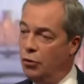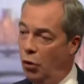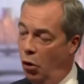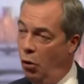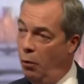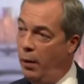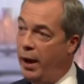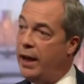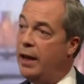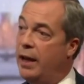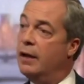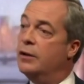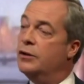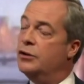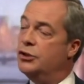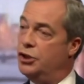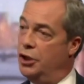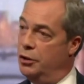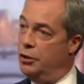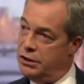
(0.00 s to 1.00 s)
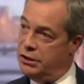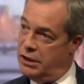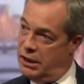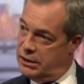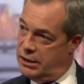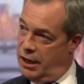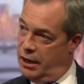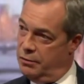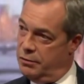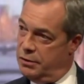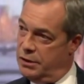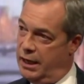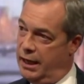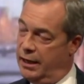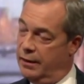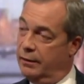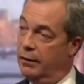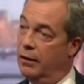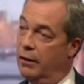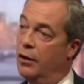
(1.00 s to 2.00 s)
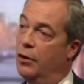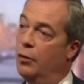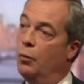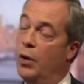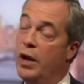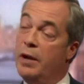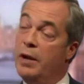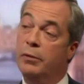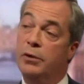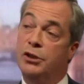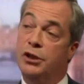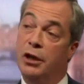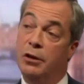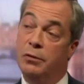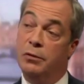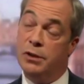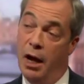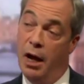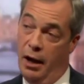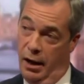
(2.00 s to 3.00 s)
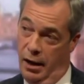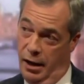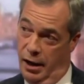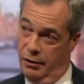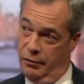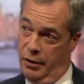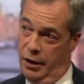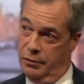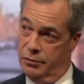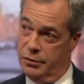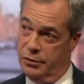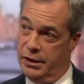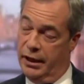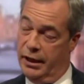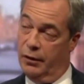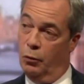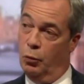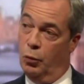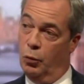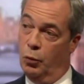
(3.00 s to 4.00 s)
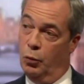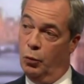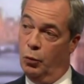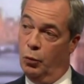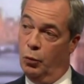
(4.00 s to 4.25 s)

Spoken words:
Norway chooses its own deal. We will choose our own deal.